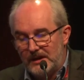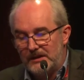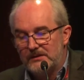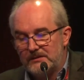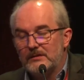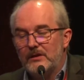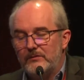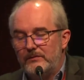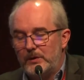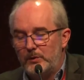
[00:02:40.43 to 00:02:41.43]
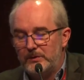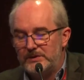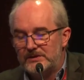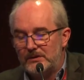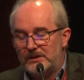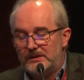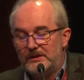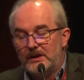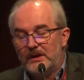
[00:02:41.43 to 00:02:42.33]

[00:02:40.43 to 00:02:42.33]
and very recently